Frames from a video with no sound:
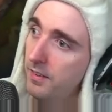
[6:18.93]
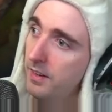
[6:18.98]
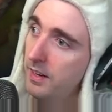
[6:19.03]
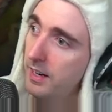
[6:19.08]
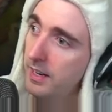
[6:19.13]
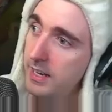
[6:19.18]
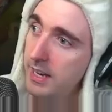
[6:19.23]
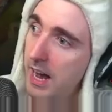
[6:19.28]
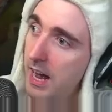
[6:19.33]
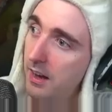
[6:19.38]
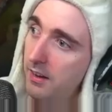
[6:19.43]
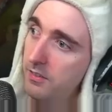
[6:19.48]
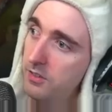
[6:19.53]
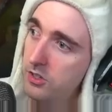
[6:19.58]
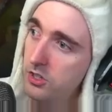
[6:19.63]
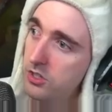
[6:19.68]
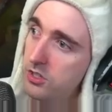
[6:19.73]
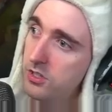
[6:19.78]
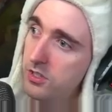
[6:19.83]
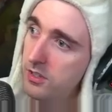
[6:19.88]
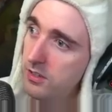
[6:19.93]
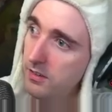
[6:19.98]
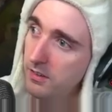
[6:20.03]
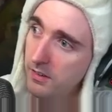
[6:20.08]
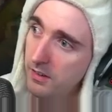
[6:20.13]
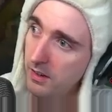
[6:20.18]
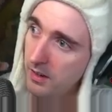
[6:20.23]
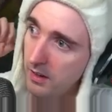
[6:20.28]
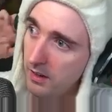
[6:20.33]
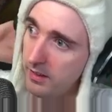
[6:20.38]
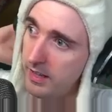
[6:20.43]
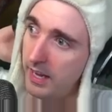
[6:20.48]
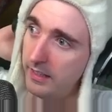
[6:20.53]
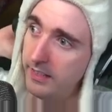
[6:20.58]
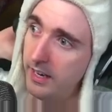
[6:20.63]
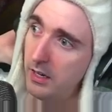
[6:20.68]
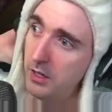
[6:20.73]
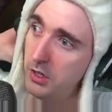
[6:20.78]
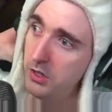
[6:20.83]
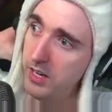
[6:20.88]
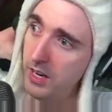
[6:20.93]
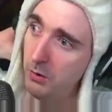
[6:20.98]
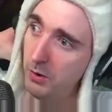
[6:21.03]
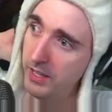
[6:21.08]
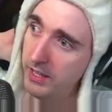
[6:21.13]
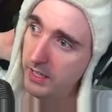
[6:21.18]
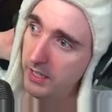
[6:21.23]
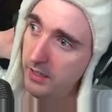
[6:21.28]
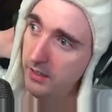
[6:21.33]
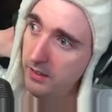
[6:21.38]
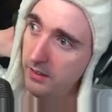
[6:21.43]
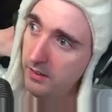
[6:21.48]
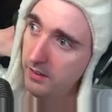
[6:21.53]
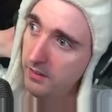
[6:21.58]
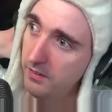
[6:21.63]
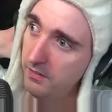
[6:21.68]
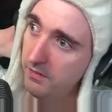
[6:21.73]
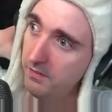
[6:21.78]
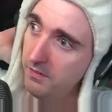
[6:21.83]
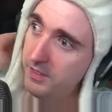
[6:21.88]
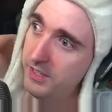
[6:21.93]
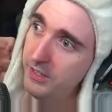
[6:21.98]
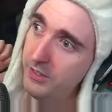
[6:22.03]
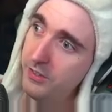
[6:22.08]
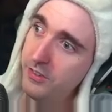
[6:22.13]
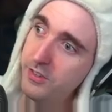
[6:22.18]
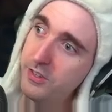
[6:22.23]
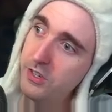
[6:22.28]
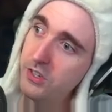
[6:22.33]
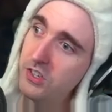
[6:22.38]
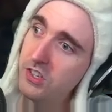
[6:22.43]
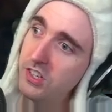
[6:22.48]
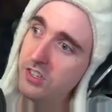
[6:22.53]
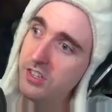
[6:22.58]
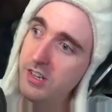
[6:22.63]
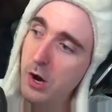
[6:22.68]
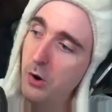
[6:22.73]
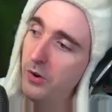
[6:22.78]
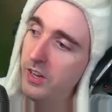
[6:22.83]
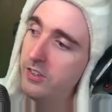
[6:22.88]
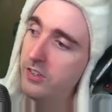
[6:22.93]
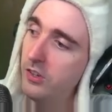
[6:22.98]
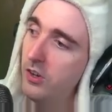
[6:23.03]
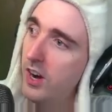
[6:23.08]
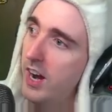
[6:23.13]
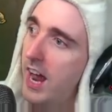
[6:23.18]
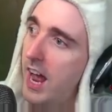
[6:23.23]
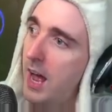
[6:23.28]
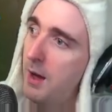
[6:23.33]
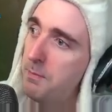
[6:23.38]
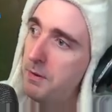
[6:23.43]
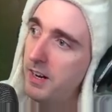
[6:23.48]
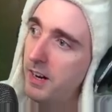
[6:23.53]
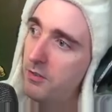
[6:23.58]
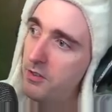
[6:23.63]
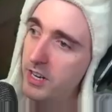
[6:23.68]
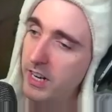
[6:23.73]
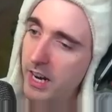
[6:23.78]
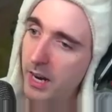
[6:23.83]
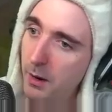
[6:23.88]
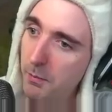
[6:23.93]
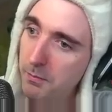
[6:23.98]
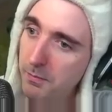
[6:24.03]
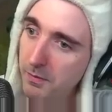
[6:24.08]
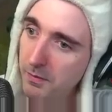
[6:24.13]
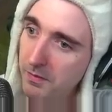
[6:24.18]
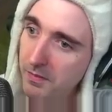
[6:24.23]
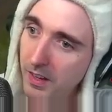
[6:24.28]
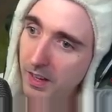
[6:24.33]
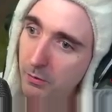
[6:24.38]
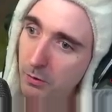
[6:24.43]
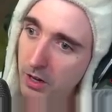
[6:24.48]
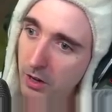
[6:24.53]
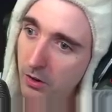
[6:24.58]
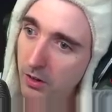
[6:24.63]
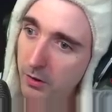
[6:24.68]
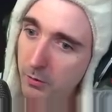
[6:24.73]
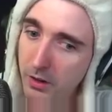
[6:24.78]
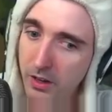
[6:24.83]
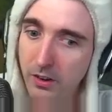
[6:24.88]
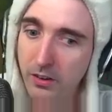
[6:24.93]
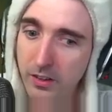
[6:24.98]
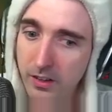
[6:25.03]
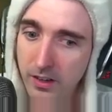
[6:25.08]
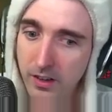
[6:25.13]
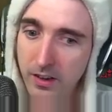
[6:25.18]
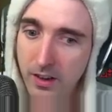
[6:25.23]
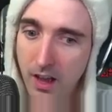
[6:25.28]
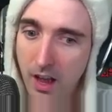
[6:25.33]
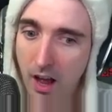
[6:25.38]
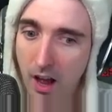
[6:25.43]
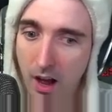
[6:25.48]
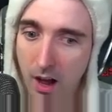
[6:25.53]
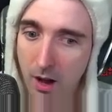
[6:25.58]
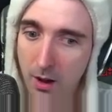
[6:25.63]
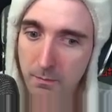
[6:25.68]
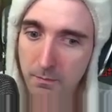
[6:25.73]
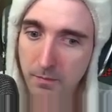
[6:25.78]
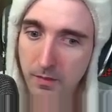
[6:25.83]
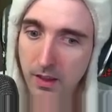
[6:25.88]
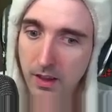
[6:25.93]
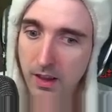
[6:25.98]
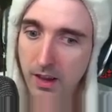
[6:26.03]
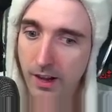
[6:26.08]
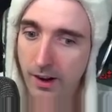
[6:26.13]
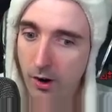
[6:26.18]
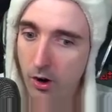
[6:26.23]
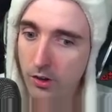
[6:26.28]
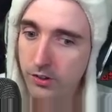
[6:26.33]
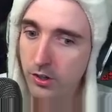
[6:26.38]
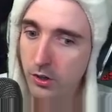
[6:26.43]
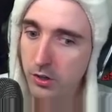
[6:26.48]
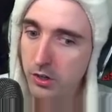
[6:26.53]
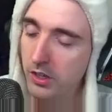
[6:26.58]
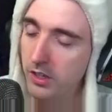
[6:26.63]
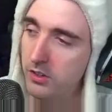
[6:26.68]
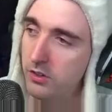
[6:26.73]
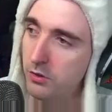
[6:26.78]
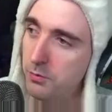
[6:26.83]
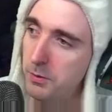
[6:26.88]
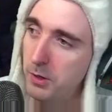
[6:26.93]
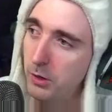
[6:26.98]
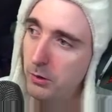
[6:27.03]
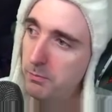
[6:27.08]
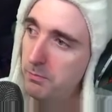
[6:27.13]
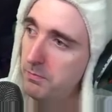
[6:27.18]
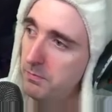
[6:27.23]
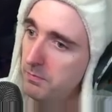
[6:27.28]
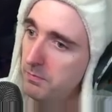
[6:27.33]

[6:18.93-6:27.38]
yeah, just, that's how you deal with it. You just know it's going to happen every game. It will. And also, you can just mute him,